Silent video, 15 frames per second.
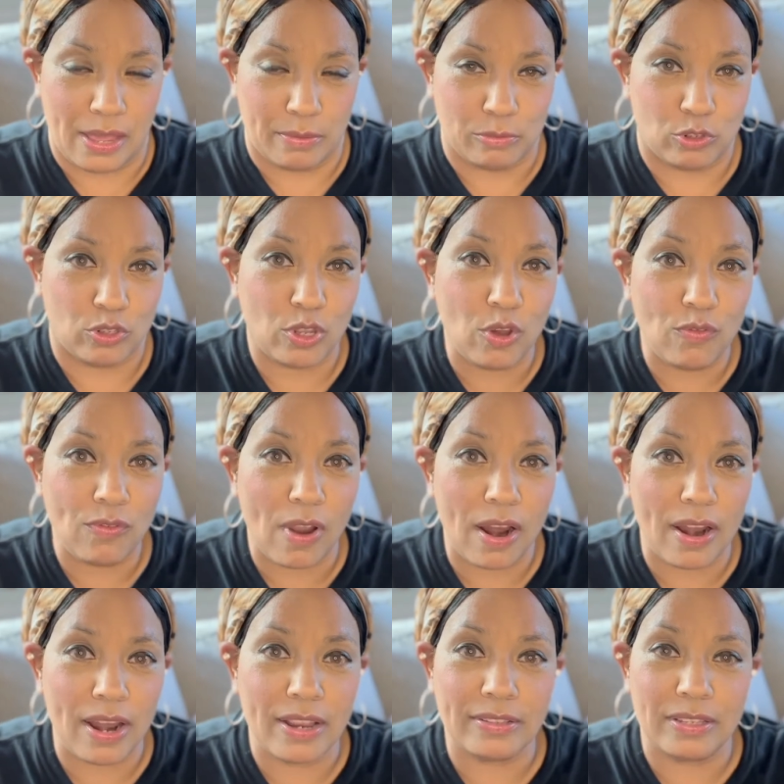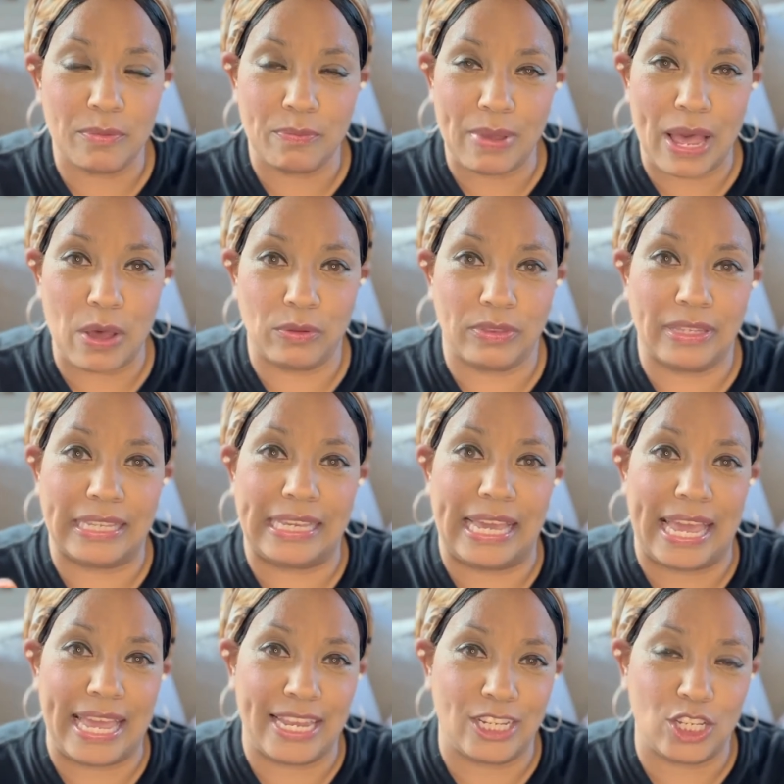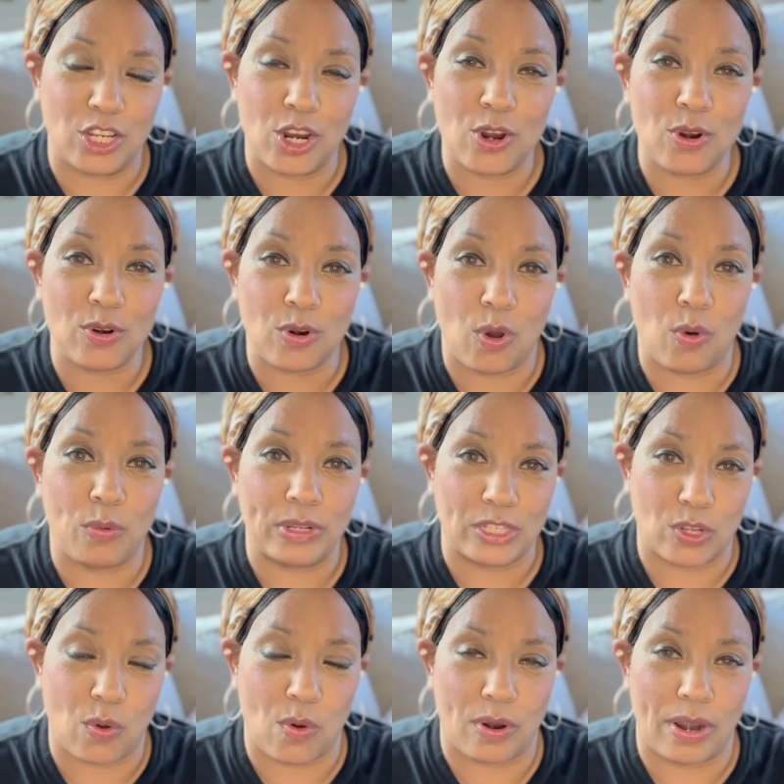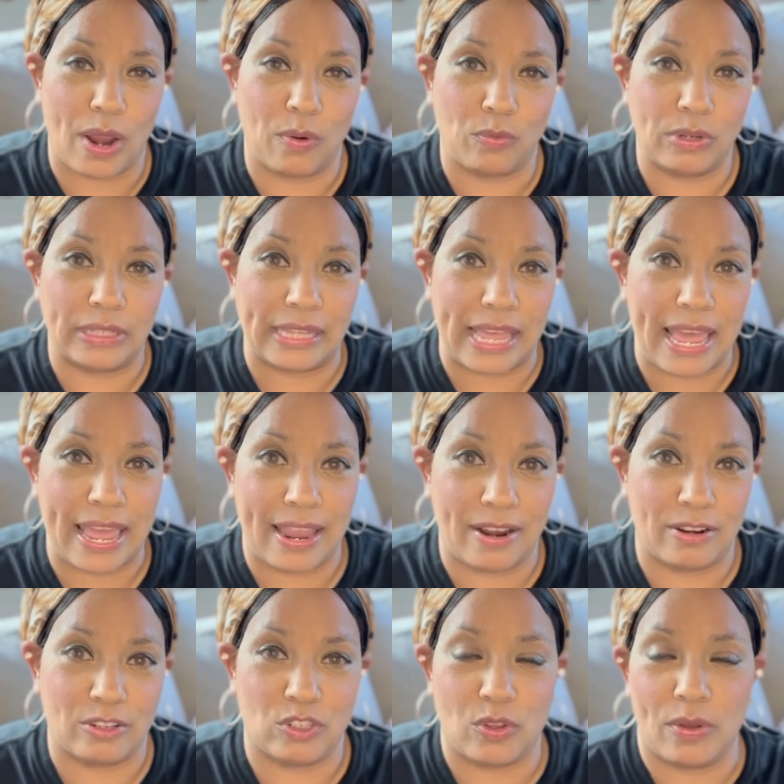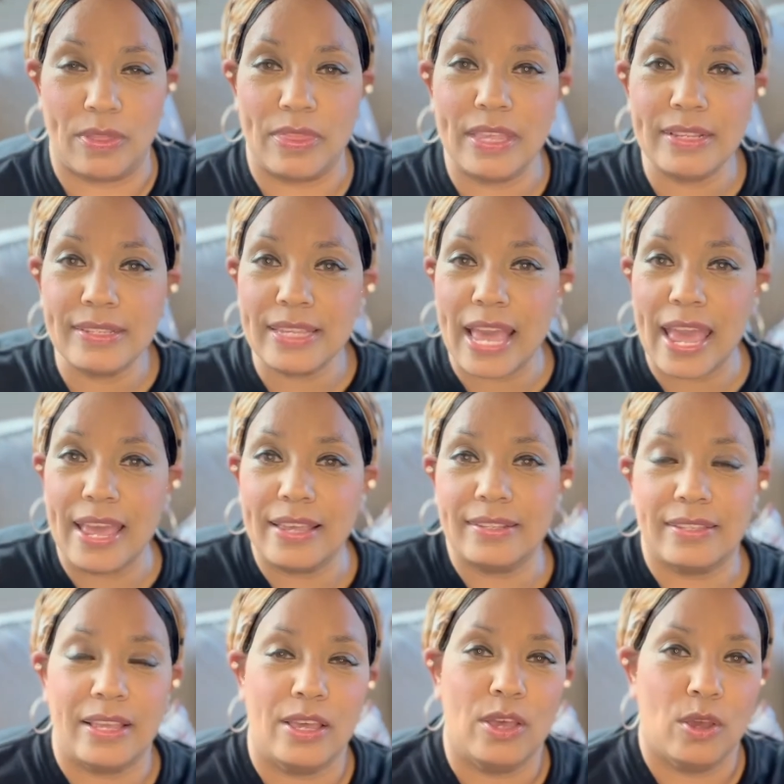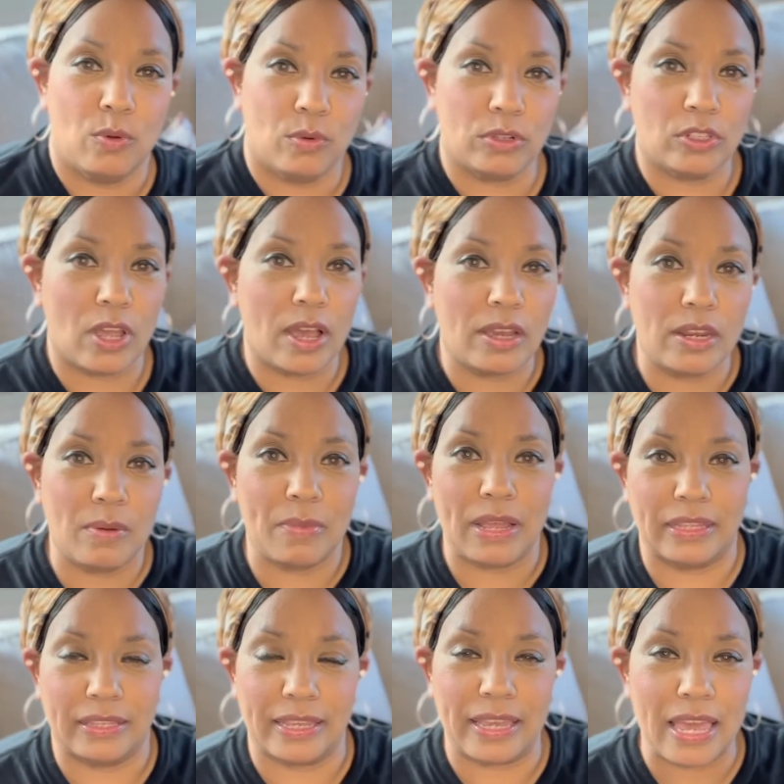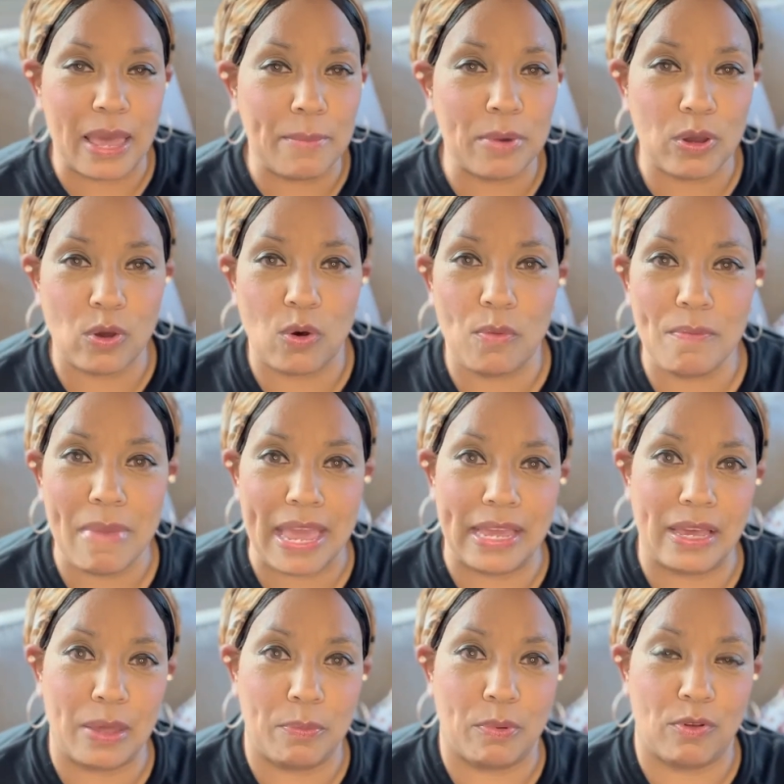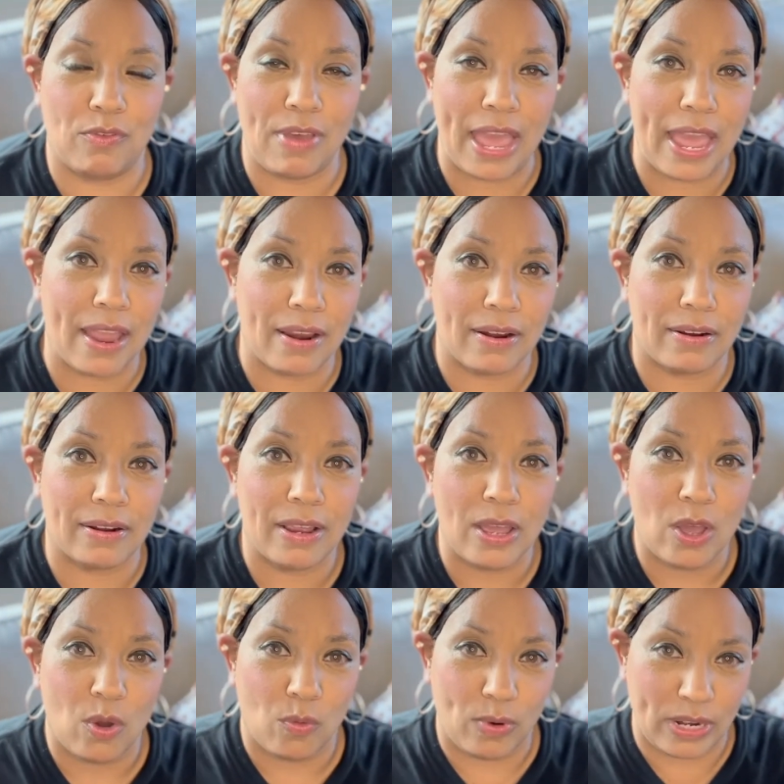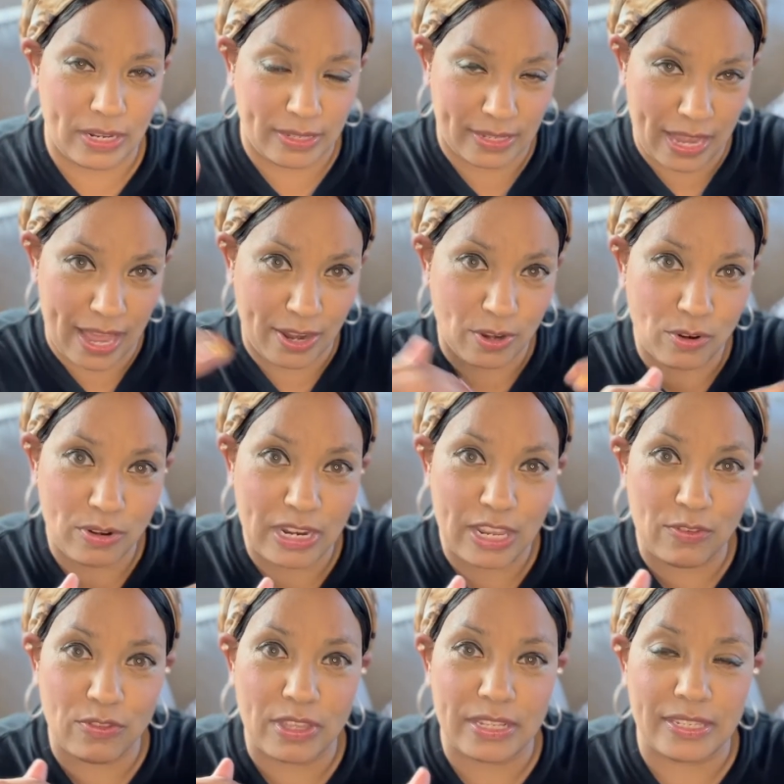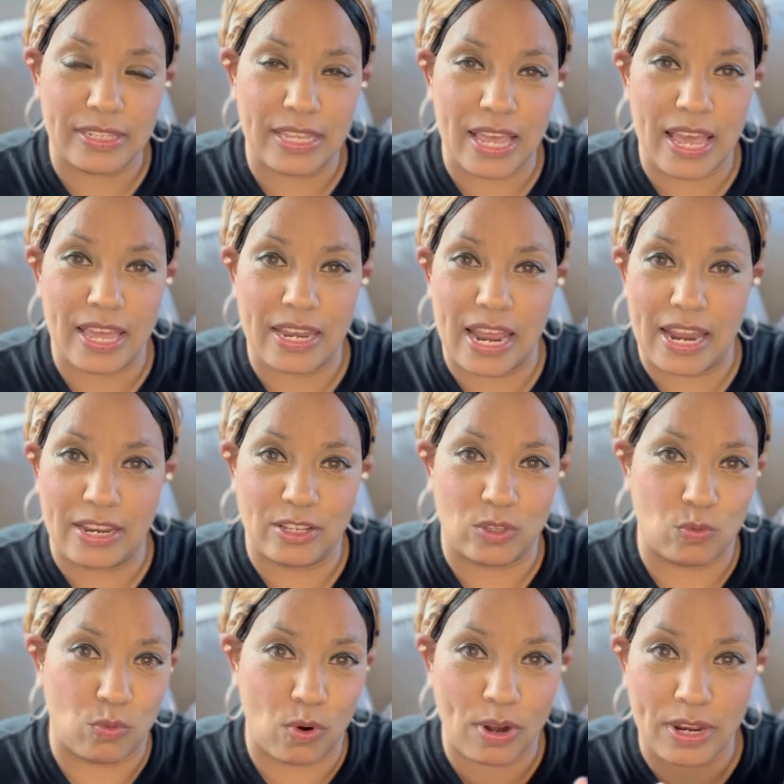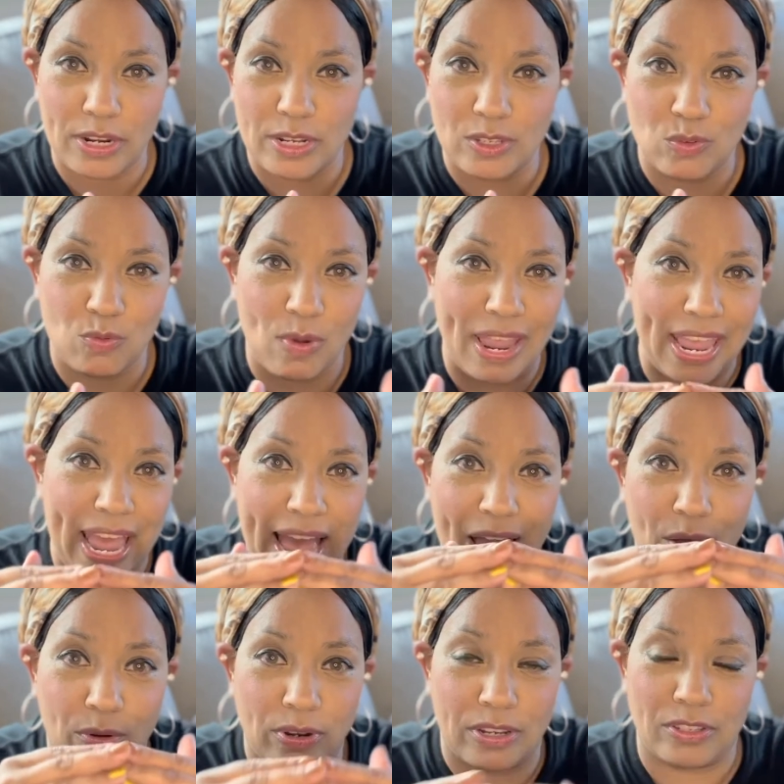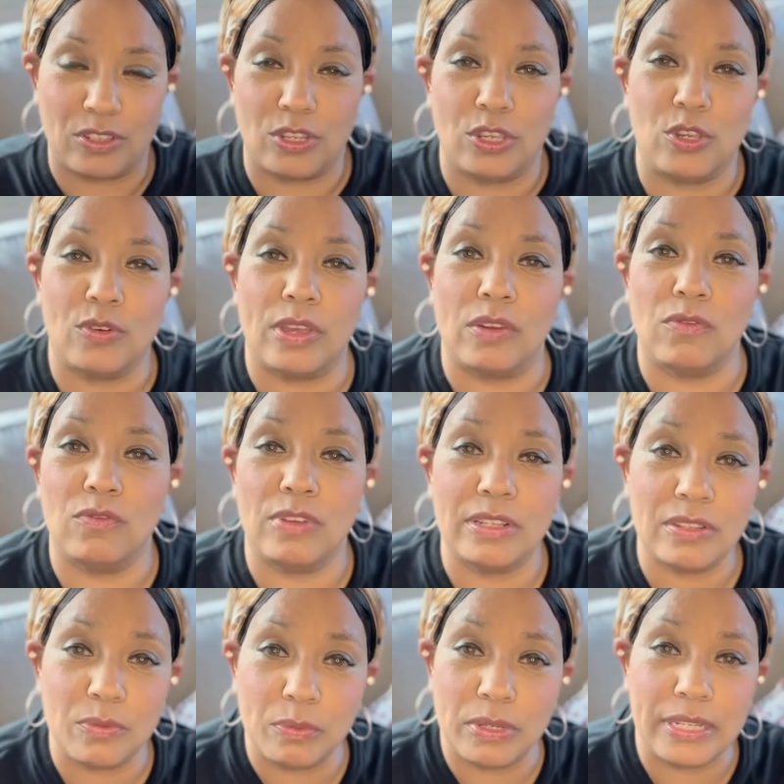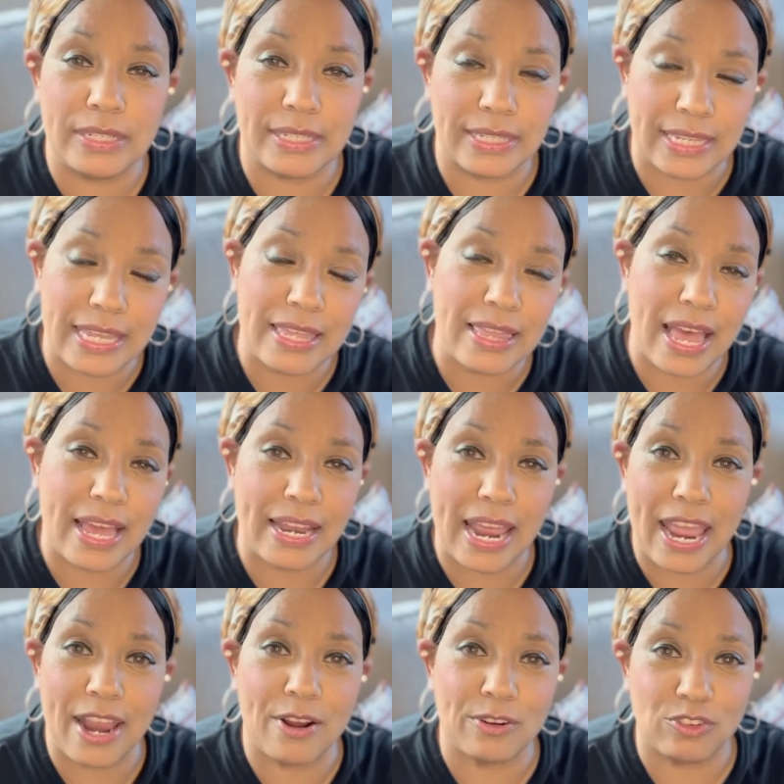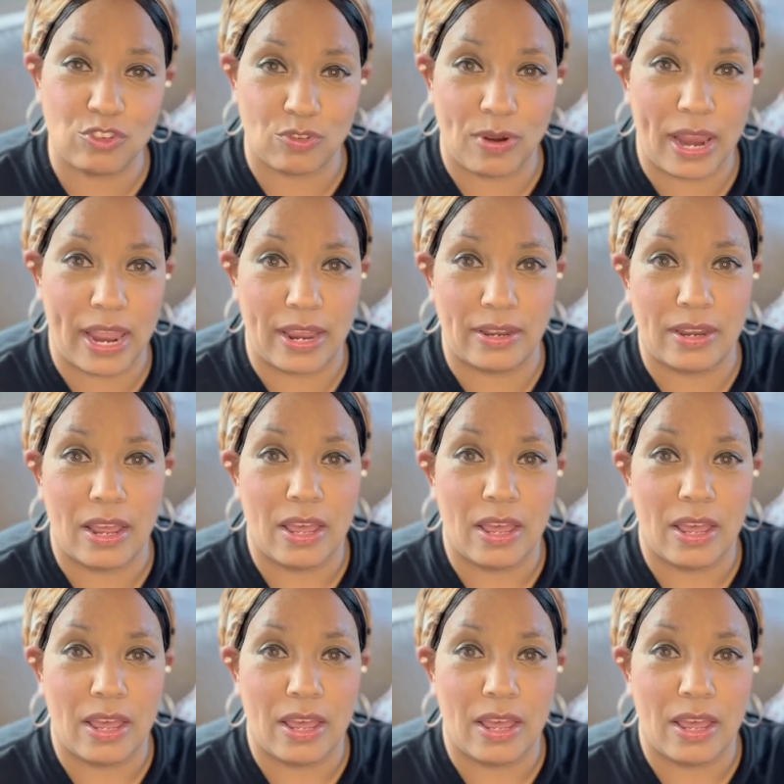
so far it's about the internal, what's going on with the hair. So in this case, we're talking about the chemical makeup of hair when it's underneath the skin and it's working its way out until you can visibly see that hair strand,